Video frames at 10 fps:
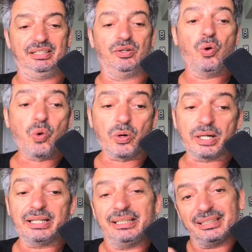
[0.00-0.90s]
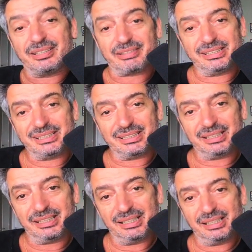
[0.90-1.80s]
or increase
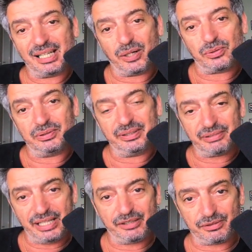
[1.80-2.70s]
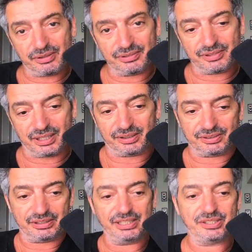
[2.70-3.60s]
the hourly rate for contractors, right?